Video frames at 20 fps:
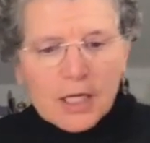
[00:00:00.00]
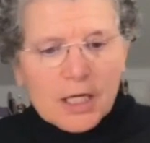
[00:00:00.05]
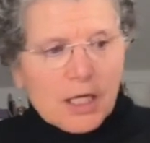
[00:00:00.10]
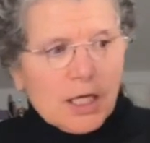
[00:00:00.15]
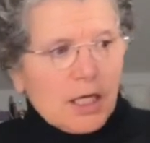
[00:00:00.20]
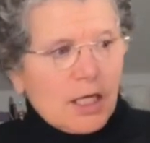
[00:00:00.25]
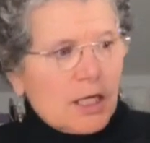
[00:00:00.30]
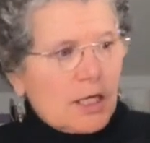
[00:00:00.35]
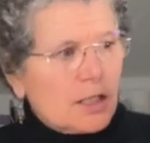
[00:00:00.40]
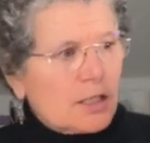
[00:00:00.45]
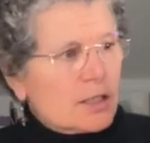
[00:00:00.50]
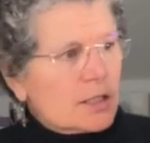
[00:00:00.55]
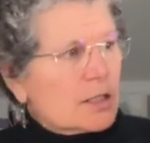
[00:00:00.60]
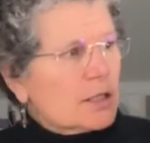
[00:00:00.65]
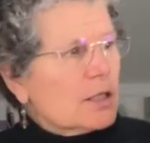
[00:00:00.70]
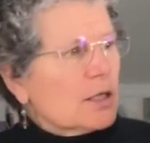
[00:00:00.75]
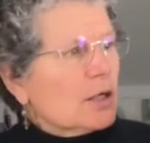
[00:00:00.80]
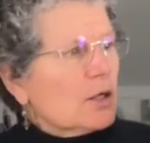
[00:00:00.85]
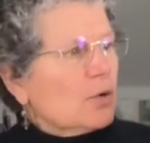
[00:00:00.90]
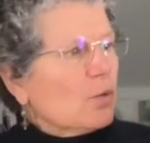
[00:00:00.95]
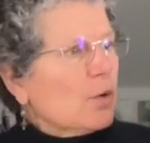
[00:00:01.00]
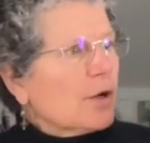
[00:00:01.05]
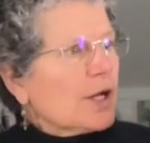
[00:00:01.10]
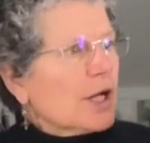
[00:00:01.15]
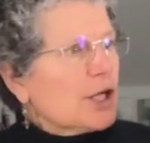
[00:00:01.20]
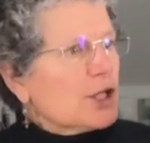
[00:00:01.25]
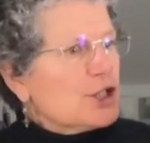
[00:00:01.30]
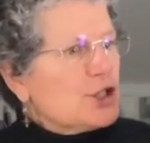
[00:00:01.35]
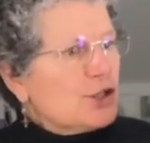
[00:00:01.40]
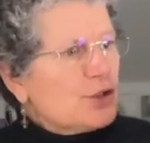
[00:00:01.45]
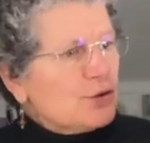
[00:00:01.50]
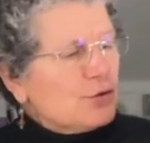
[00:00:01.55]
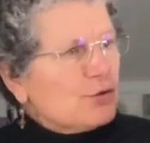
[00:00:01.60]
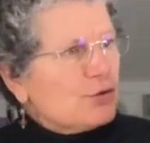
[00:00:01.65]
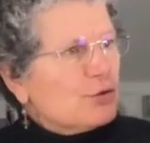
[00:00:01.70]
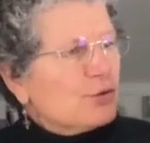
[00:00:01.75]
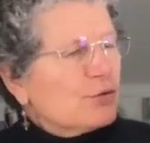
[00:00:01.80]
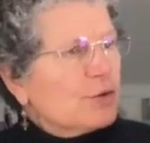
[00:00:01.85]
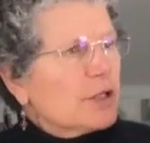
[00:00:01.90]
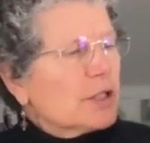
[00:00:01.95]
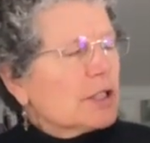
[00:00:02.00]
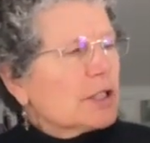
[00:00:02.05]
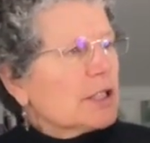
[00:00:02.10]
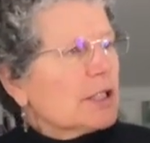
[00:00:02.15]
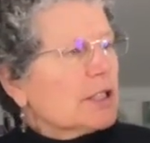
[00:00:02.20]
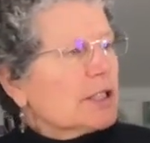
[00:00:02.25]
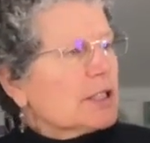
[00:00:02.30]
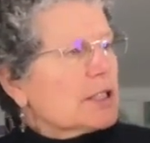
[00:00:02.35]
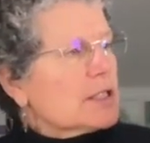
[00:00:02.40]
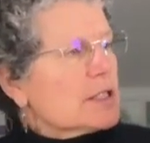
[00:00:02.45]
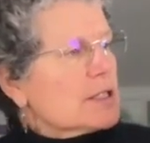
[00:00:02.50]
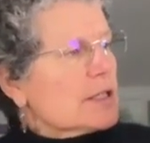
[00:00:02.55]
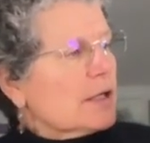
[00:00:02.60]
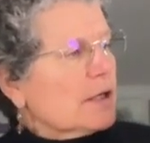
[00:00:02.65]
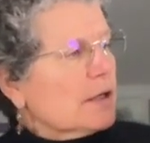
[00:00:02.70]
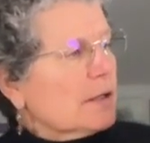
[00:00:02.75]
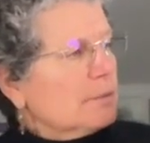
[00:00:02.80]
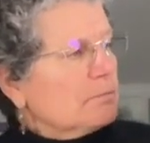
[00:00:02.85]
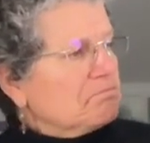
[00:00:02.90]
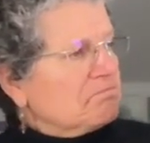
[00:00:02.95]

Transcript: And what I do is I